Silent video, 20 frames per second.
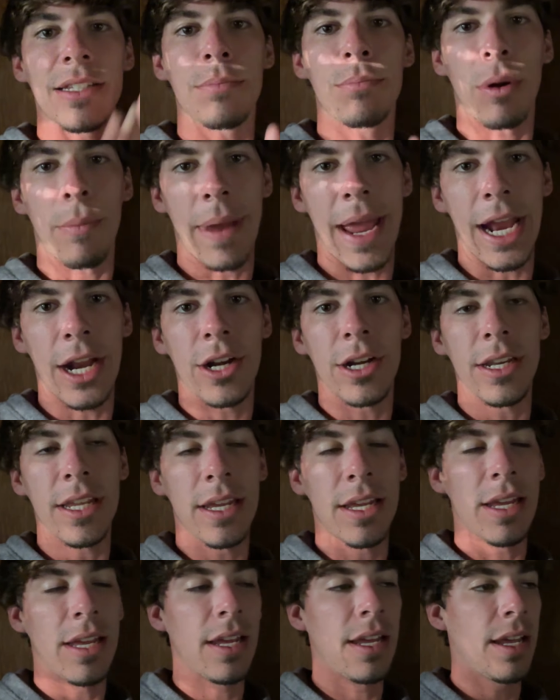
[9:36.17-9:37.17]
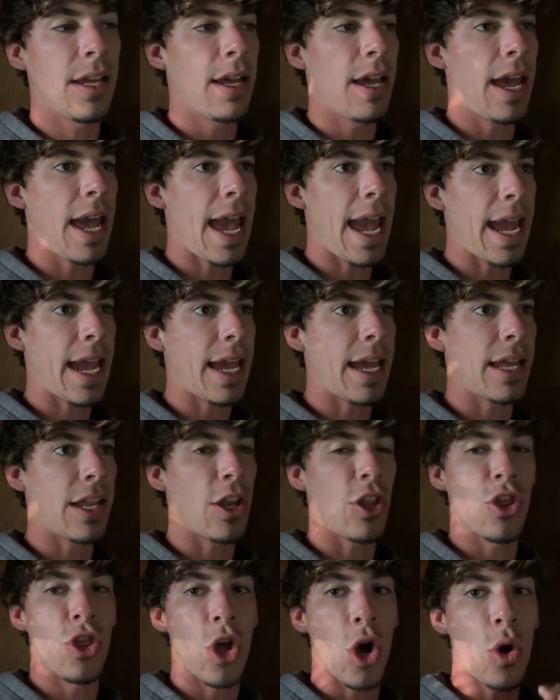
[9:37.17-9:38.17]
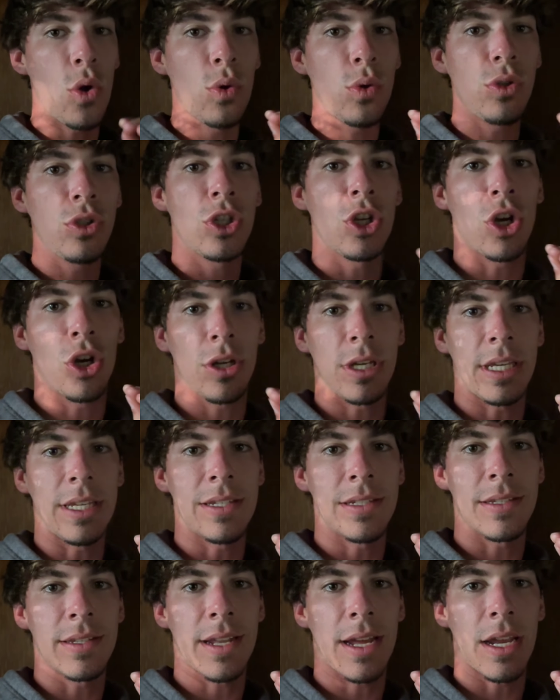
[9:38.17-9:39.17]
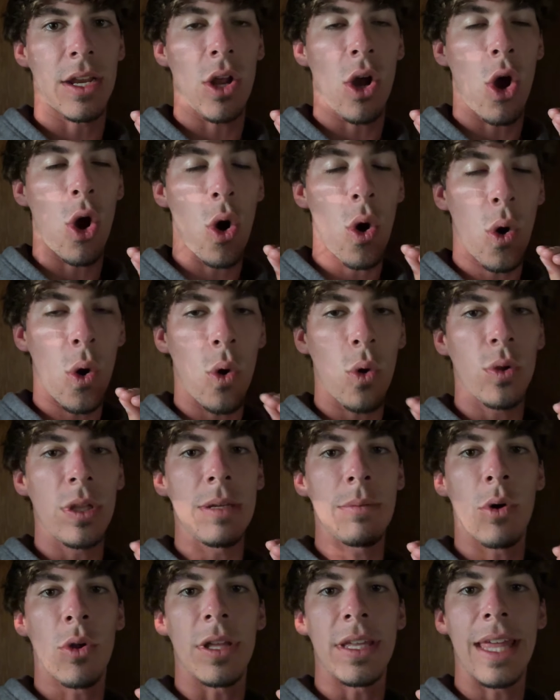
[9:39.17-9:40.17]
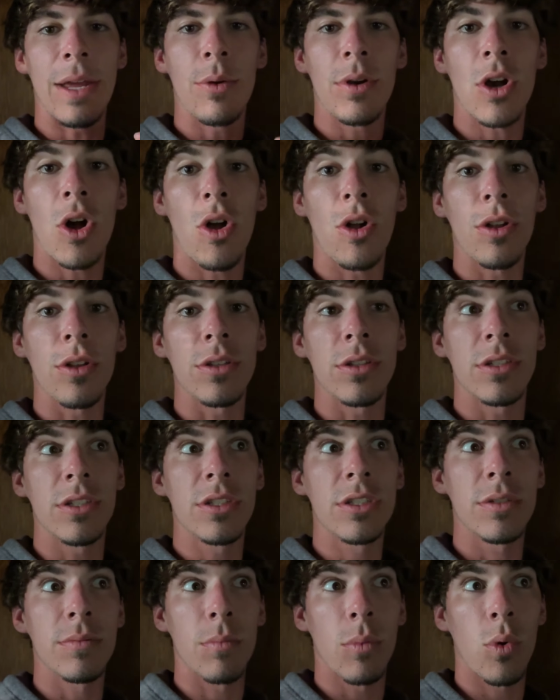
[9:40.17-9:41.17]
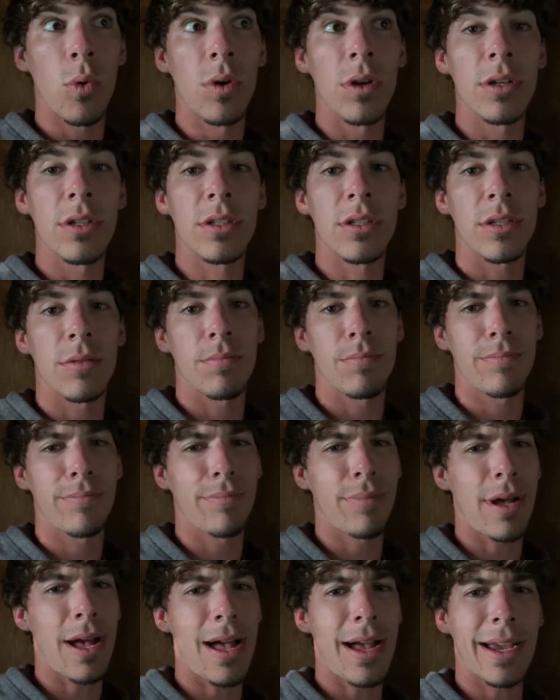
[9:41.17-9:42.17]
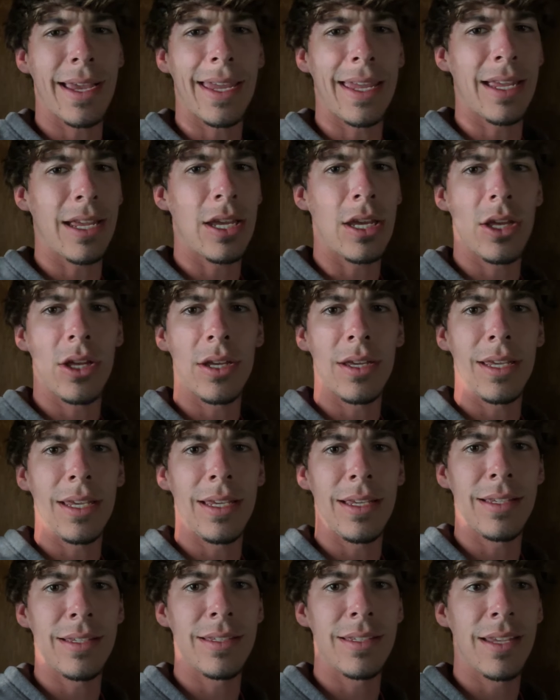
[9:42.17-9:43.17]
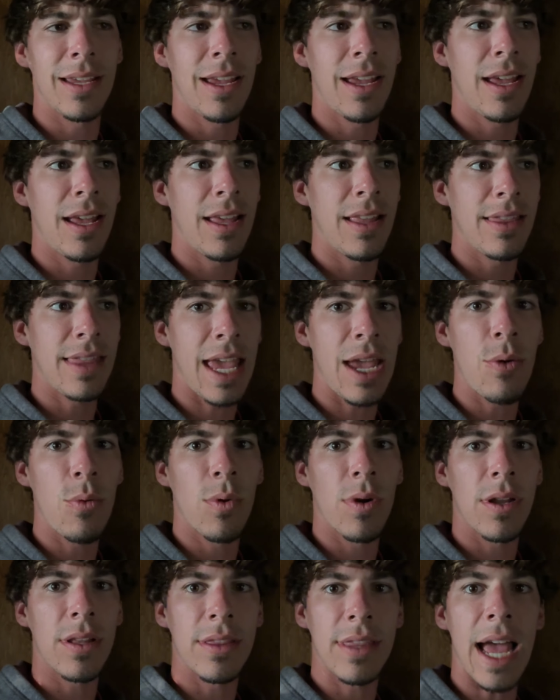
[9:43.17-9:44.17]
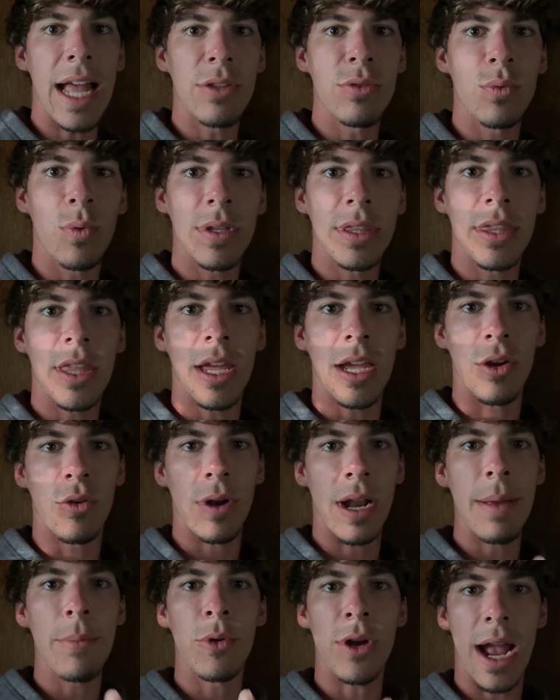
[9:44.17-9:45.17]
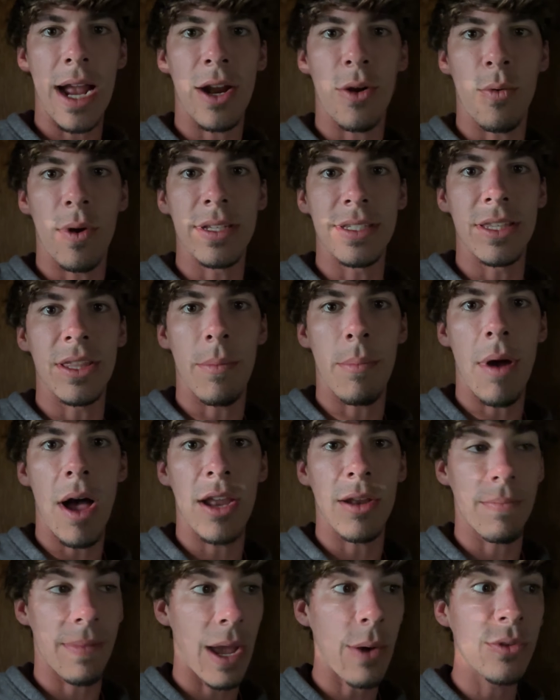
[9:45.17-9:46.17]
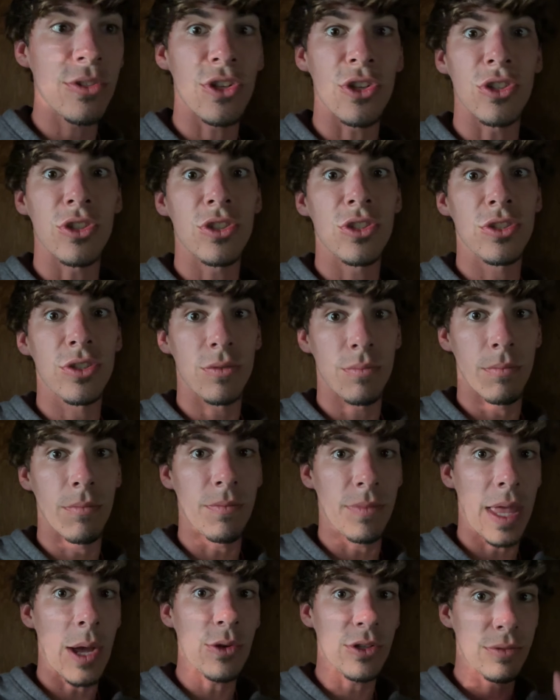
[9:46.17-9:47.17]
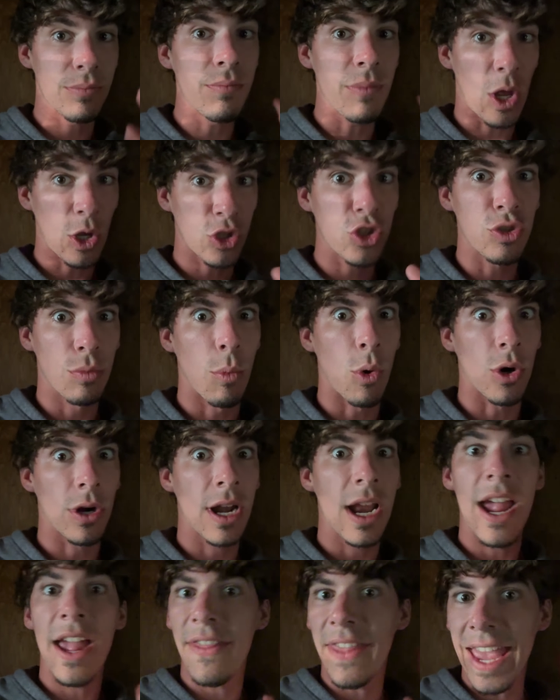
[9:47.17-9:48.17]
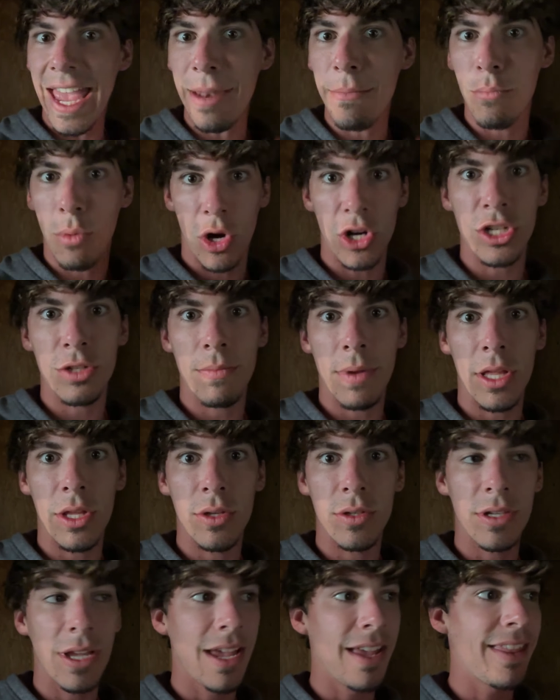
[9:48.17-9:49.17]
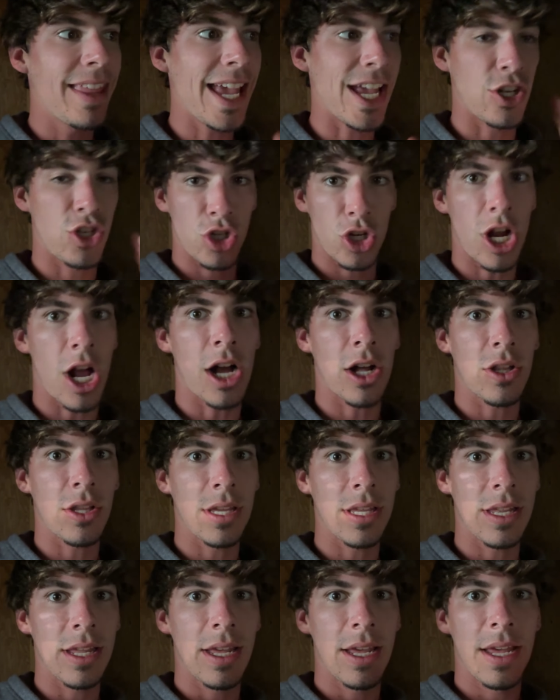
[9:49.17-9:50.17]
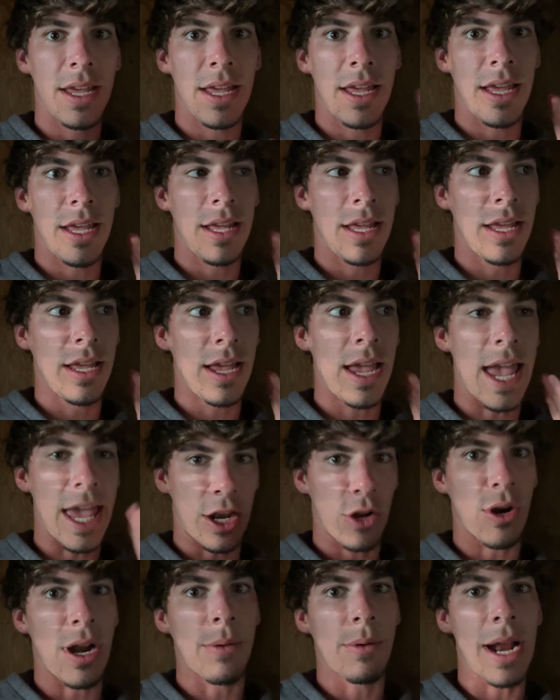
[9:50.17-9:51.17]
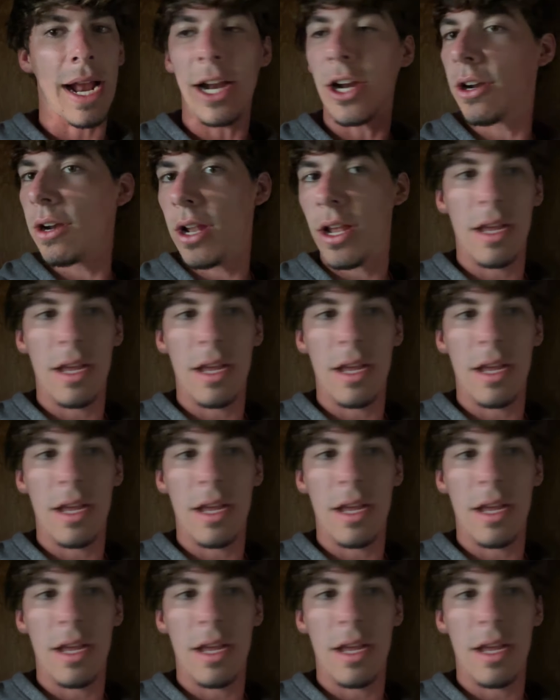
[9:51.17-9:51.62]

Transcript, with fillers: prepared. And those cookies tonight, holy moly, they were called s'mores pocket cookies. They were that's what the graham cracker was in the bottom. That was a that was a s'more. They had marshmallows, they had chocolate, and a graham cracker.